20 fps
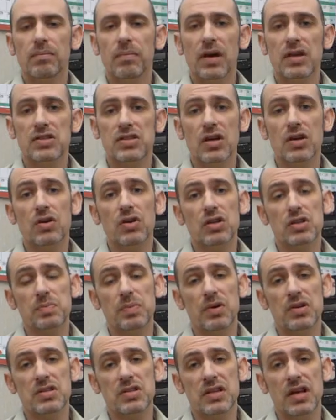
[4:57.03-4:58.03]
My
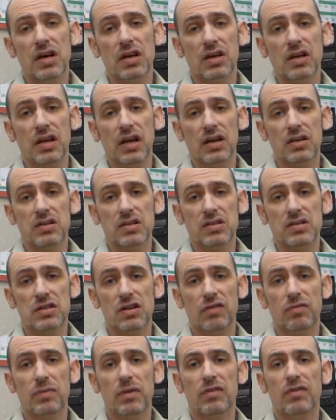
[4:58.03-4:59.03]
generalist personality actually
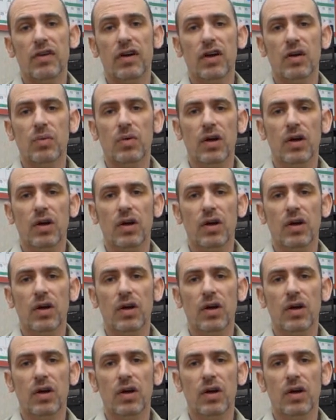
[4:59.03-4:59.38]
served me very